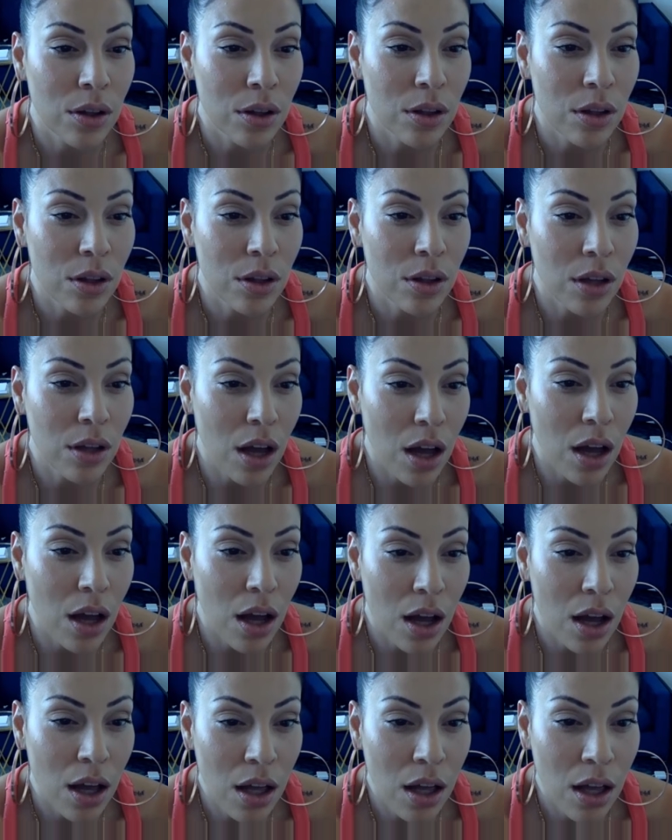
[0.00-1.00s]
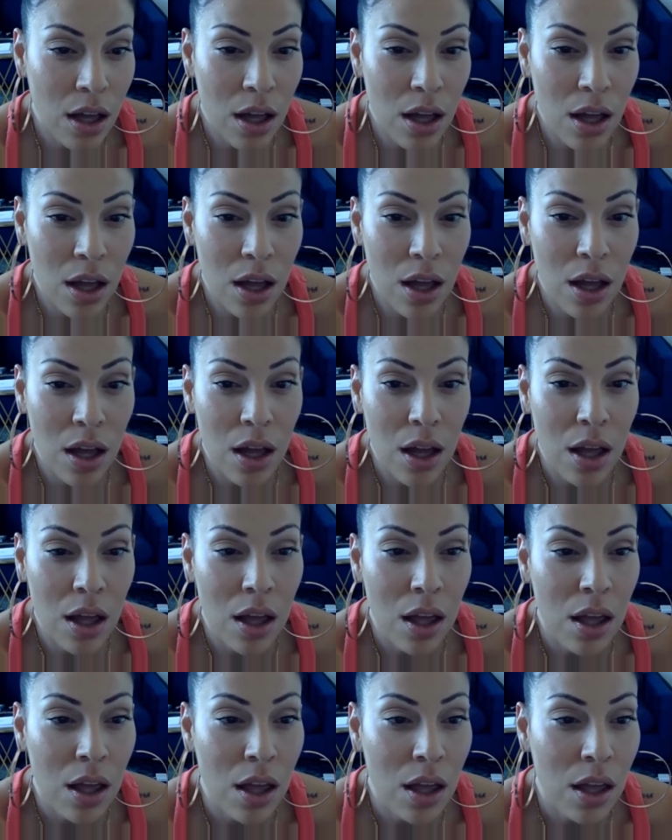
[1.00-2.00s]
yeah.
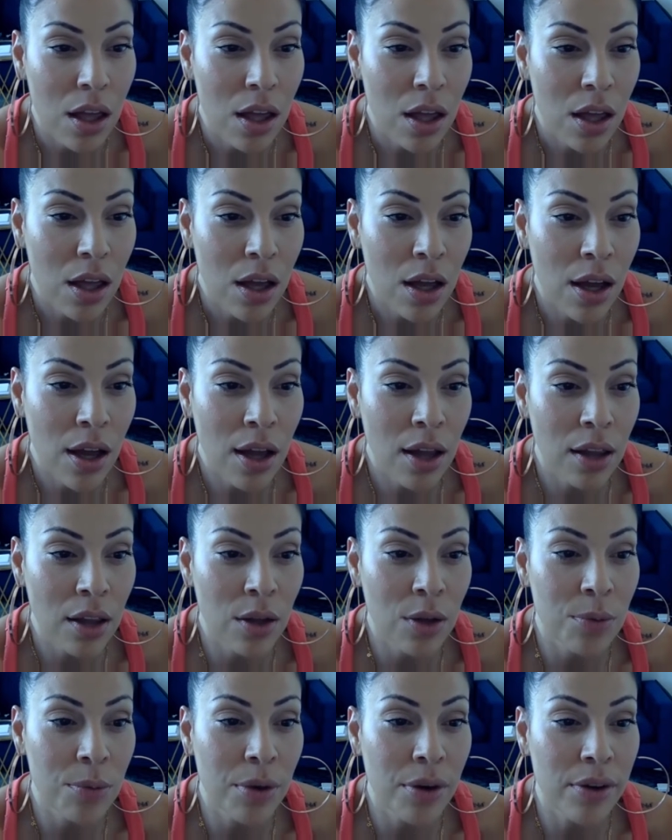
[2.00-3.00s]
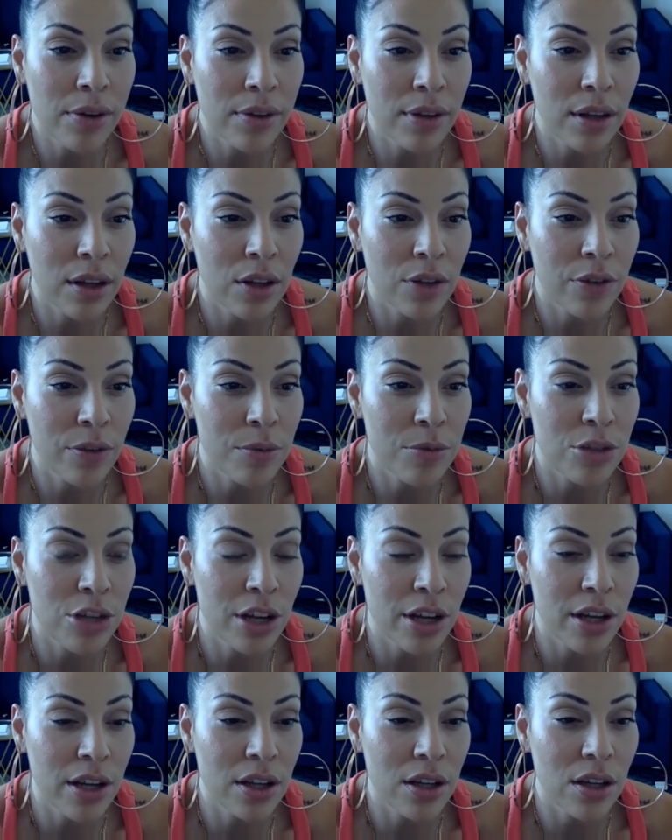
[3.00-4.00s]
Hello, Marcella from
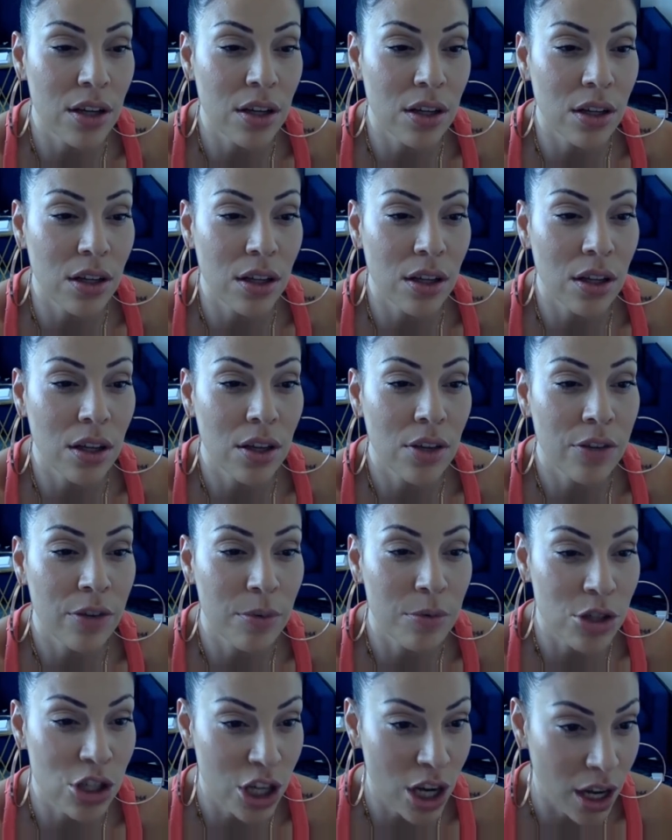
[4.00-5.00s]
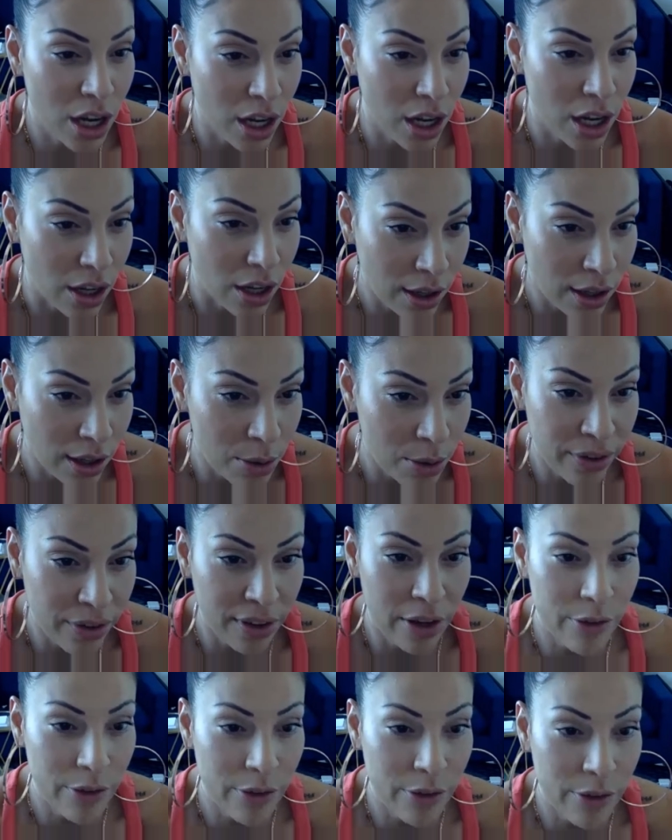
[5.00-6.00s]
Jay. Hello,
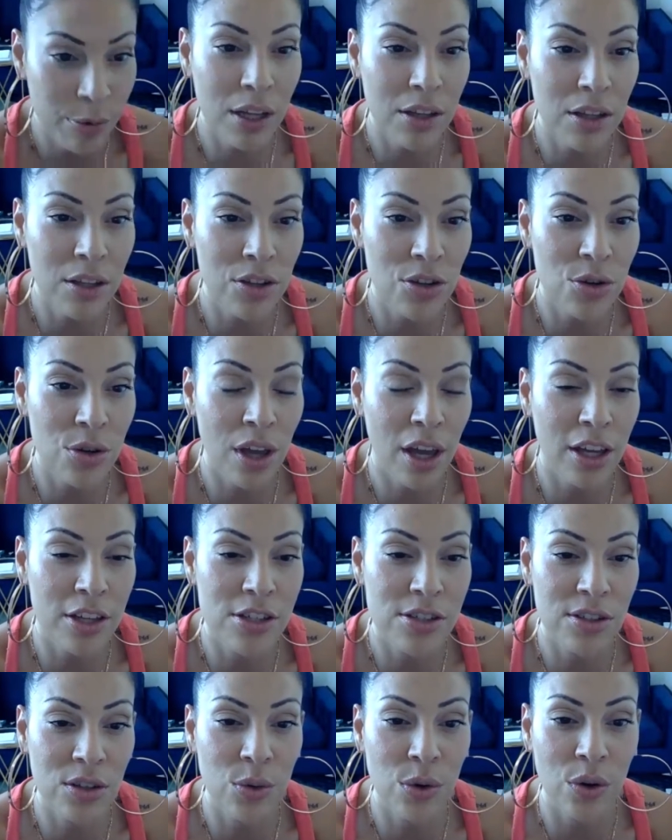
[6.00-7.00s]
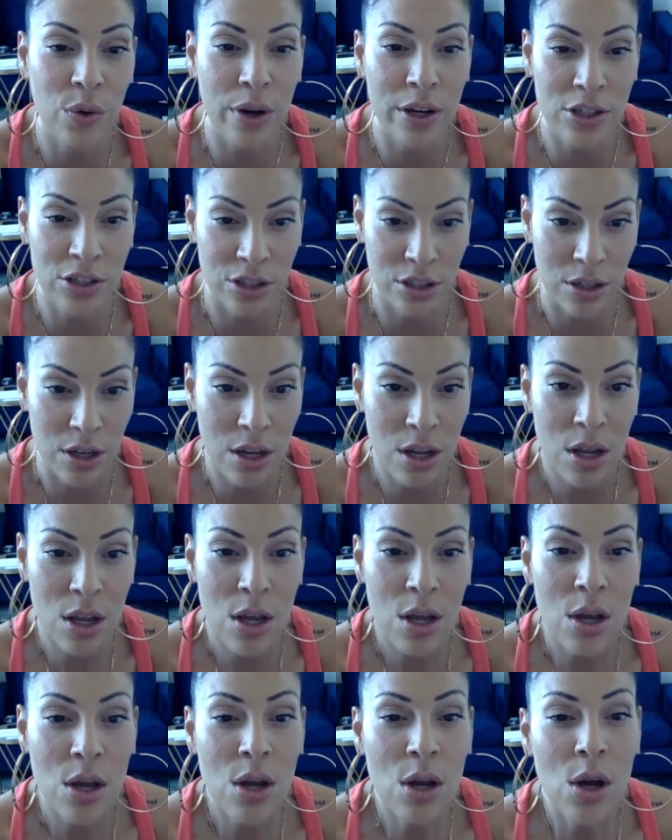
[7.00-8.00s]
Marcella from London, UK. Just a quick question.
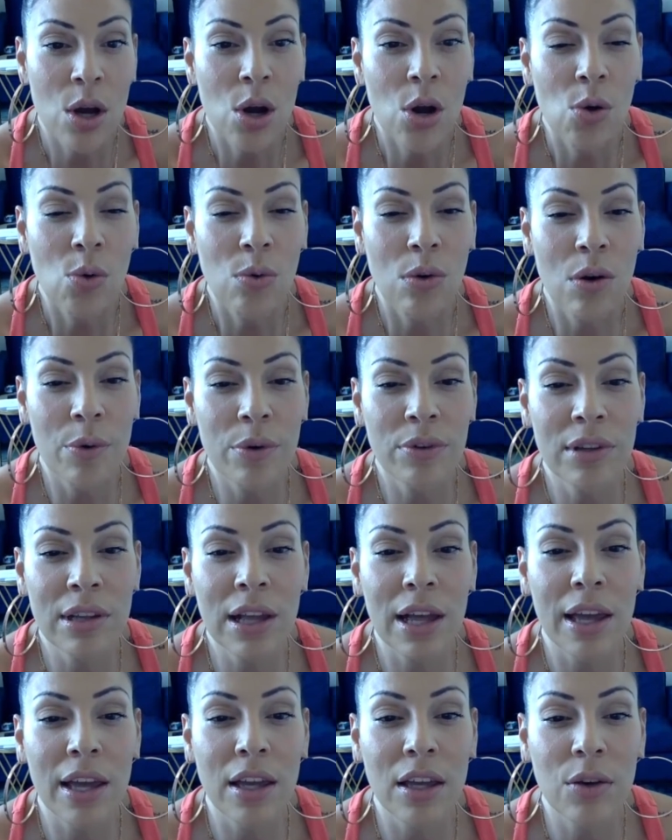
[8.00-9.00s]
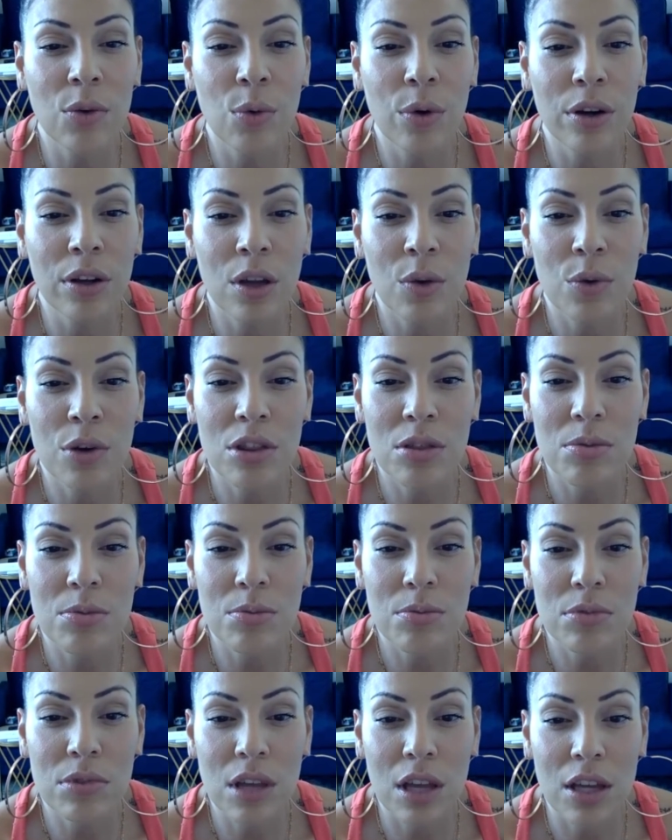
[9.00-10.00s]
What was it like working with
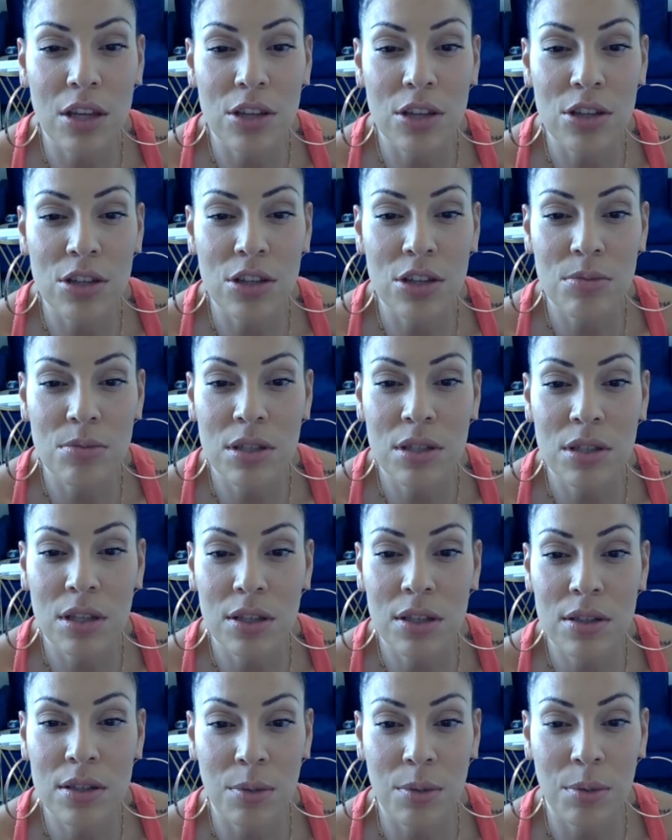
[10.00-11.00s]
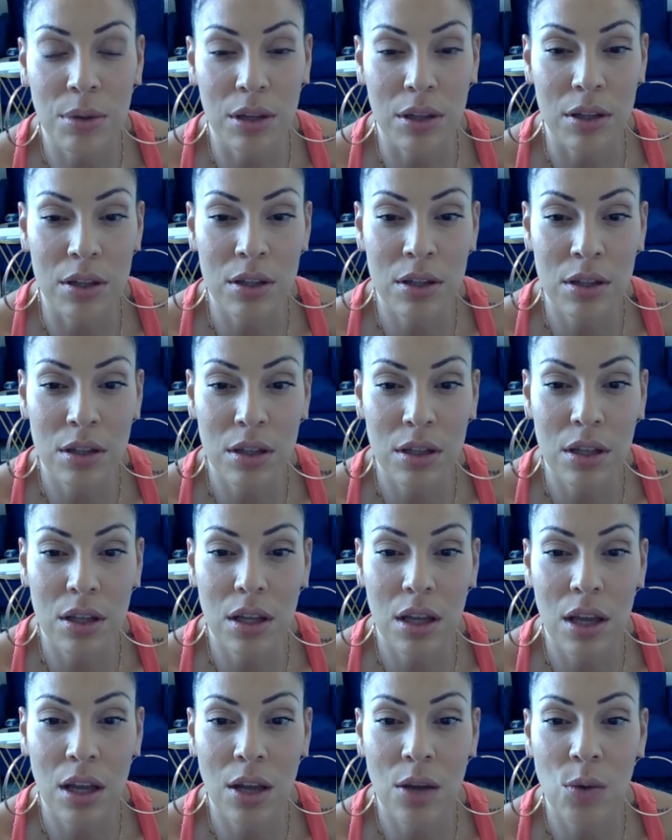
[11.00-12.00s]
Danger, Missy, and Timberland?
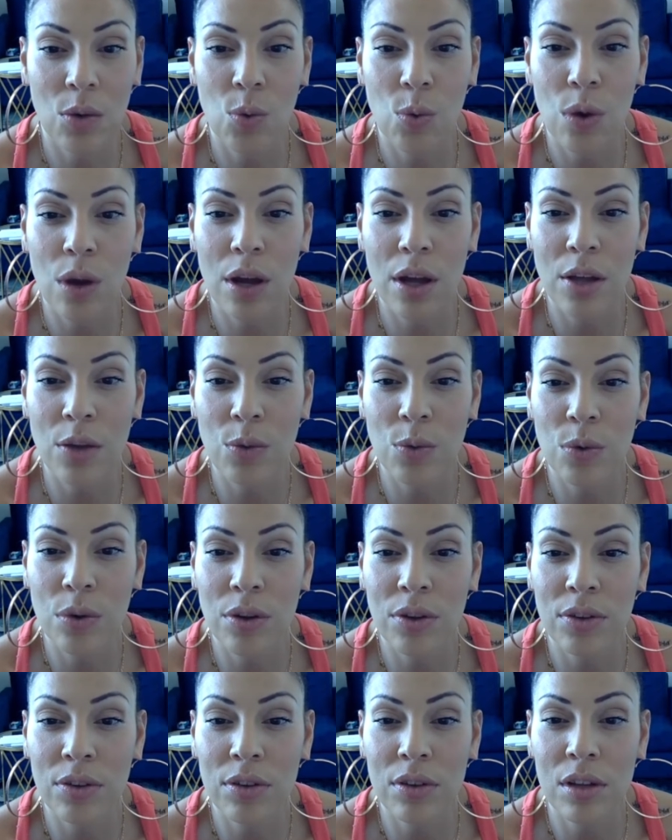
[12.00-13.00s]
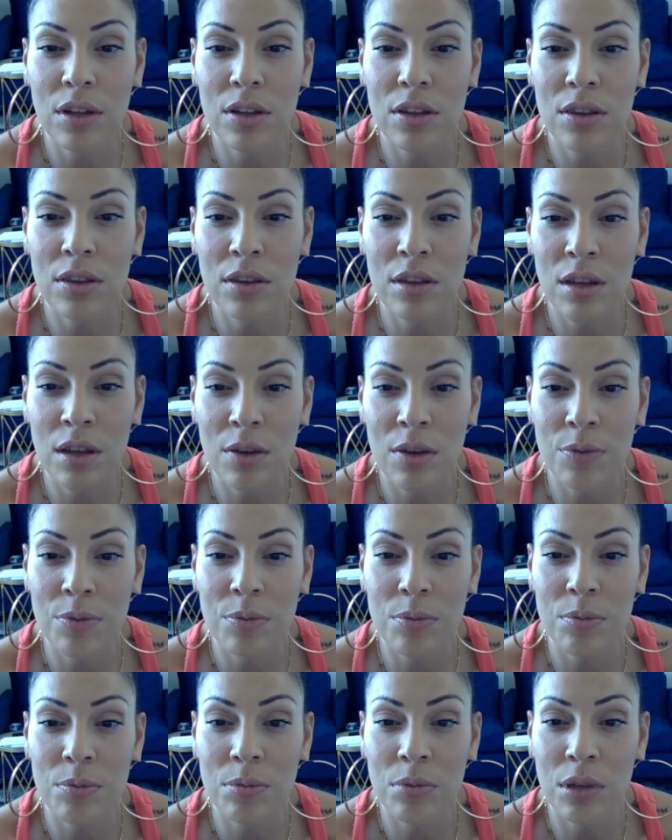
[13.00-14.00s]
And what was the
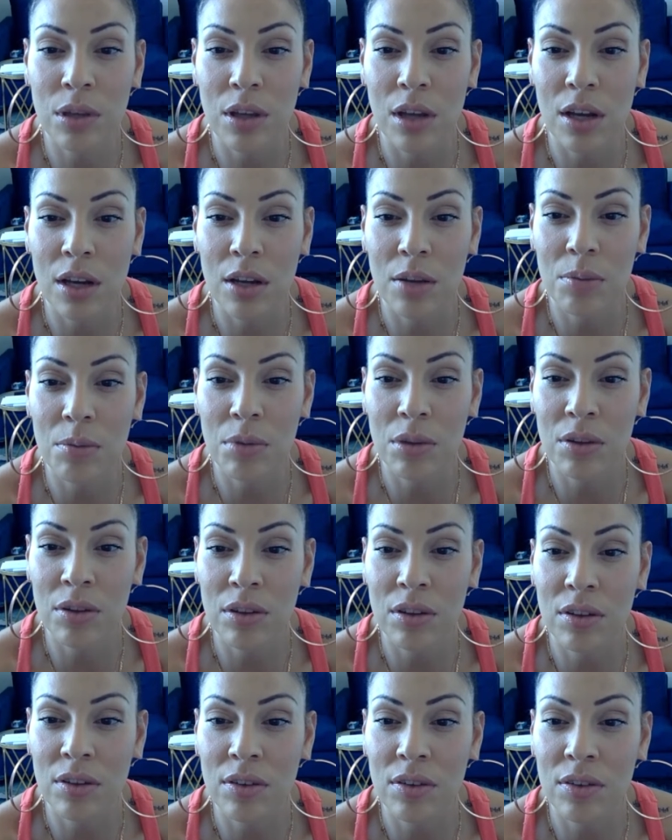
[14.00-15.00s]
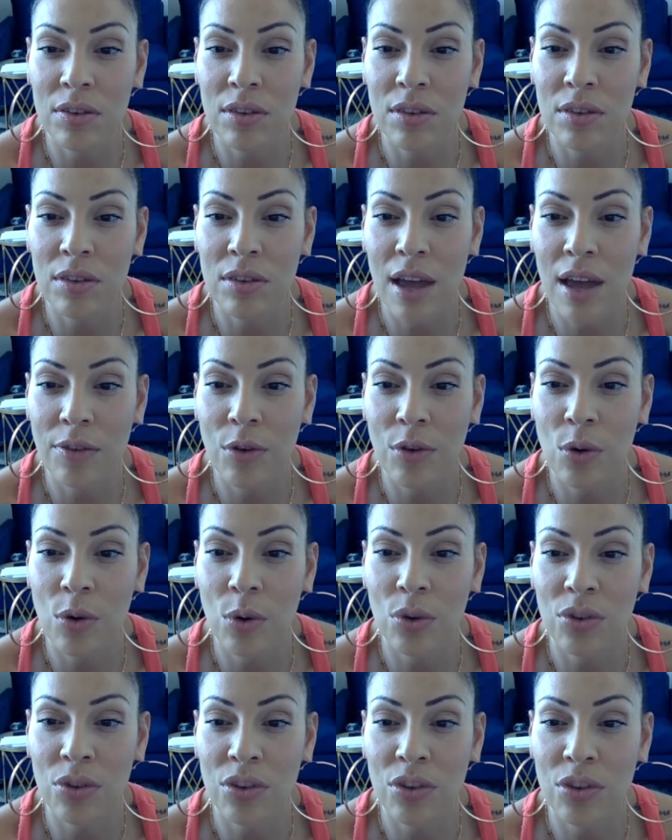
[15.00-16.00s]
tip to getting Missy's stat
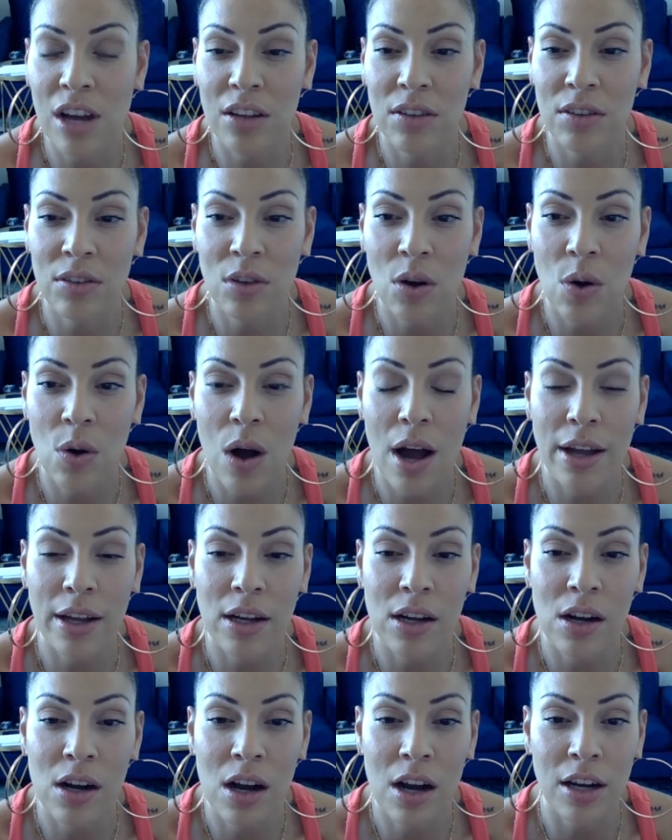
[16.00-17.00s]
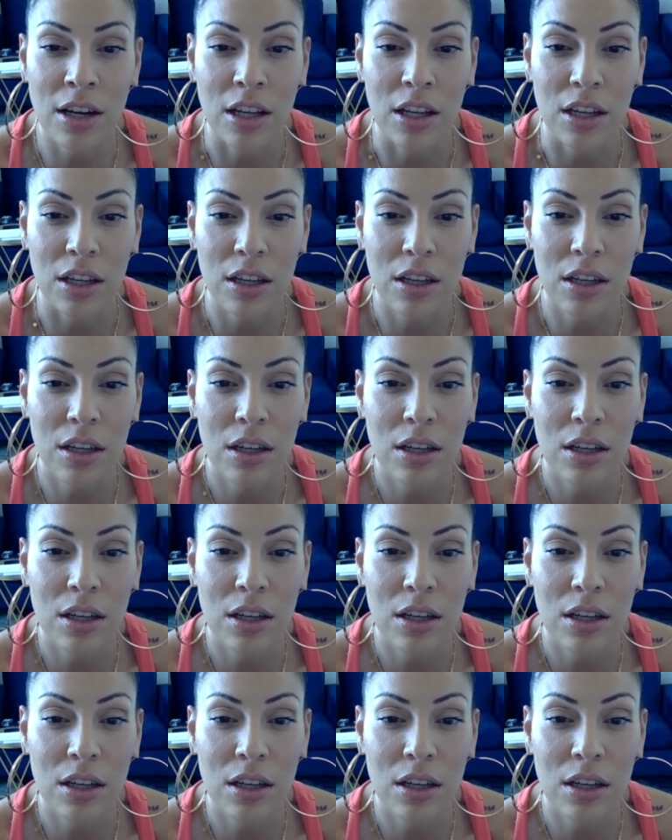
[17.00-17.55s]
vocal sounding so iconic?